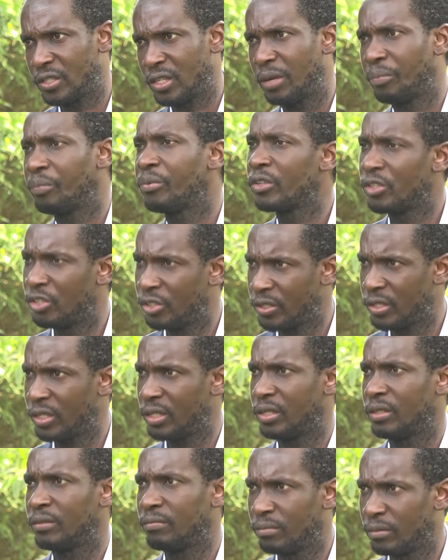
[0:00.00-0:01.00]
are
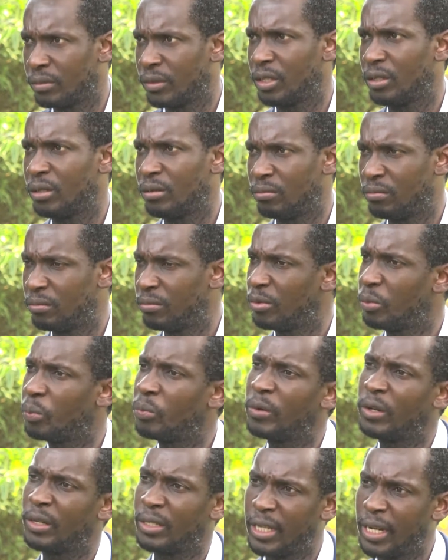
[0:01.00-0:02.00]
producing
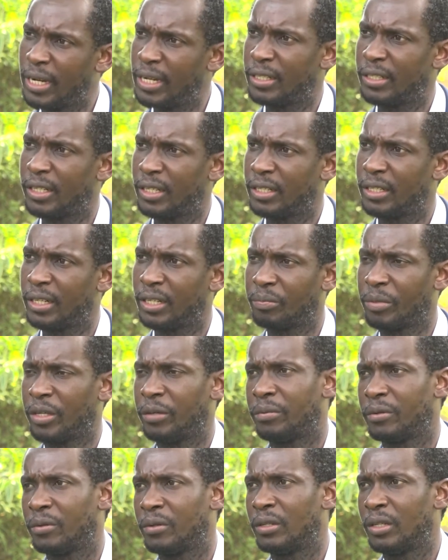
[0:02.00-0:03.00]
talented young
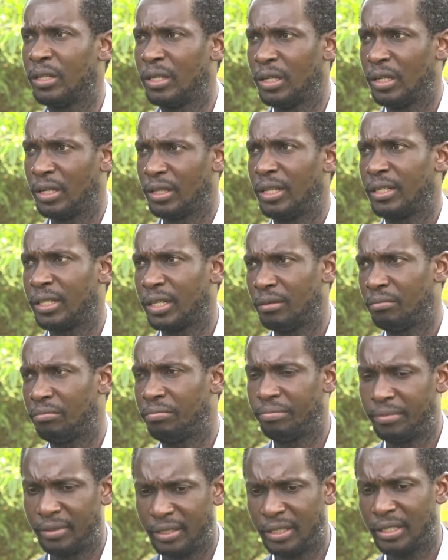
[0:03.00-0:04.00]
people that are
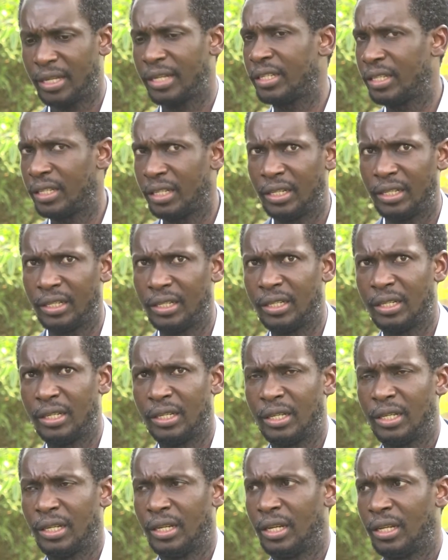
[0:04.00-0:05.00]
starting in.
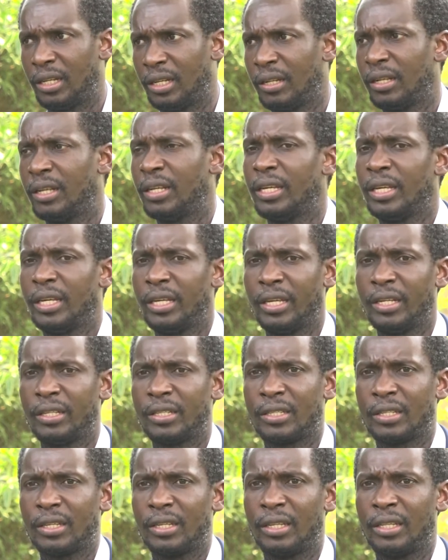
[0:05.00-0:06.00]

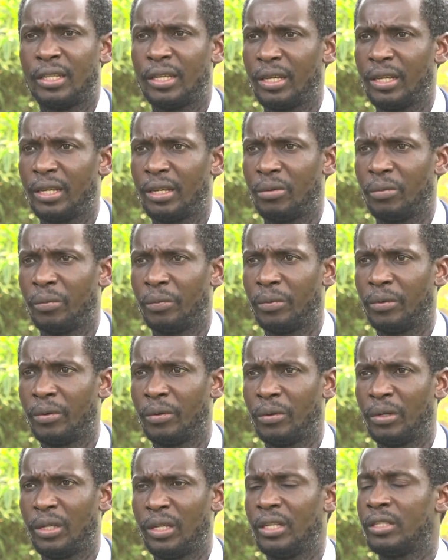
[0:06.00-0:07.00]
It's
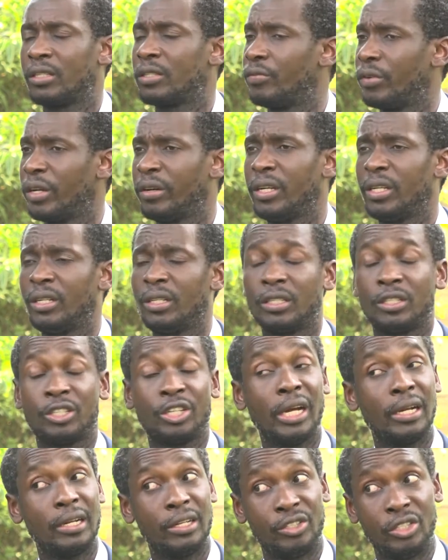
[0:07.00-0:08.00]
very
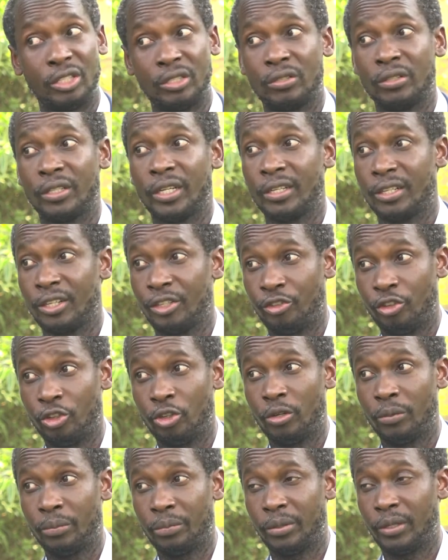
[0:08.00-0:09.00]
challenging to get a
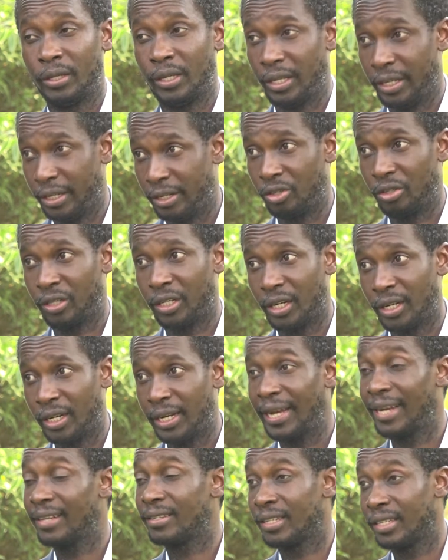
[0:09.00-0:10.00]
job in Uganda
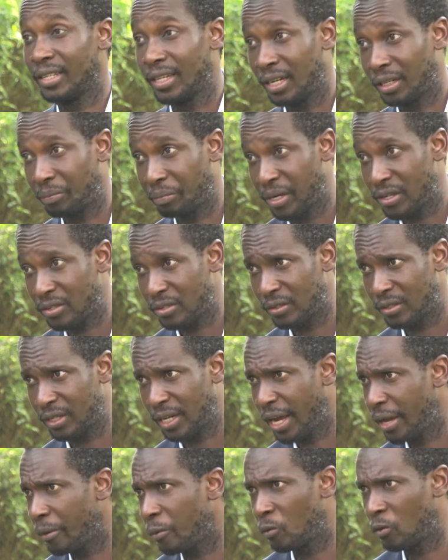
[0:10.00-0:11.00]
as a young person.
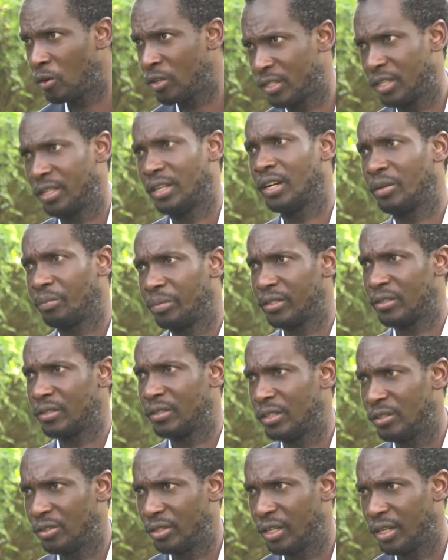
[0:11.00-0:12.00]
I was a young person
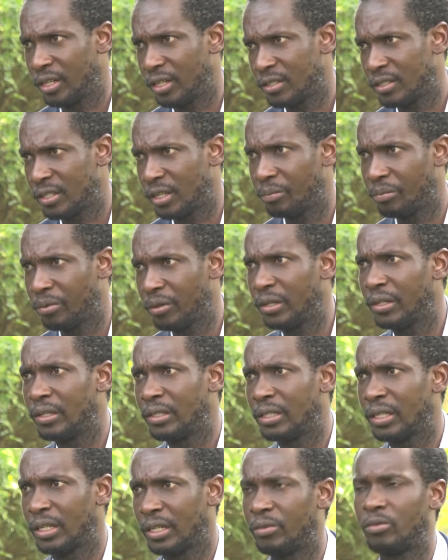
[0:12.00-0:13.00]
in Uganda at some
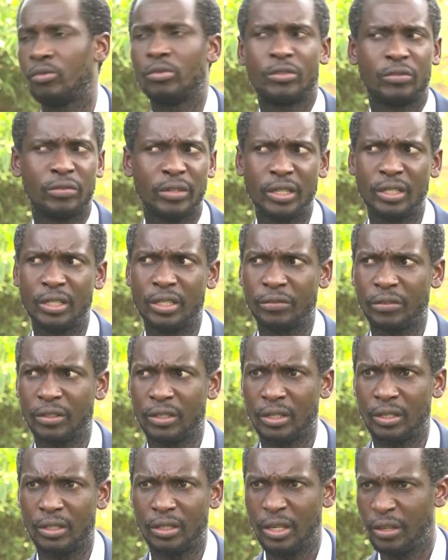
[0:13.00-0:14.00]
point, and it was very
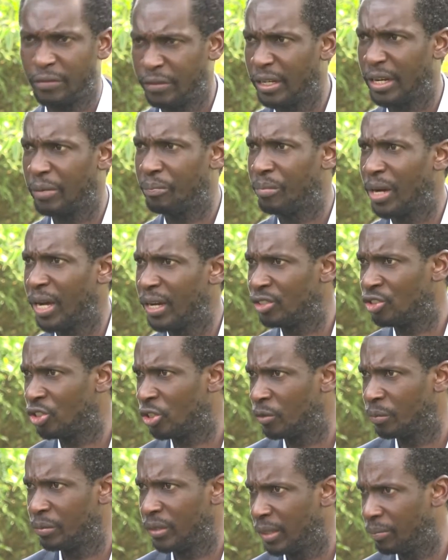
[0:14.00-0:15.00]
difficult. Even a bar
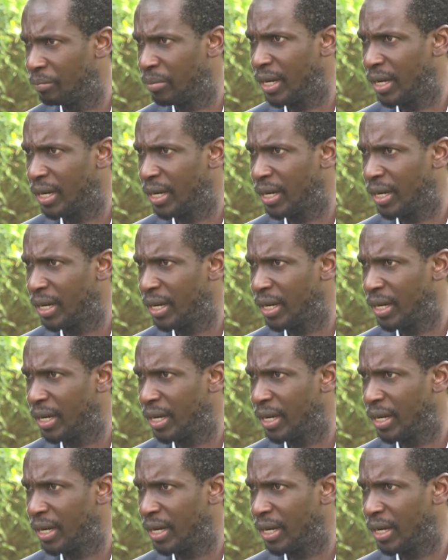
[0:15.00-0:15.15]
job, a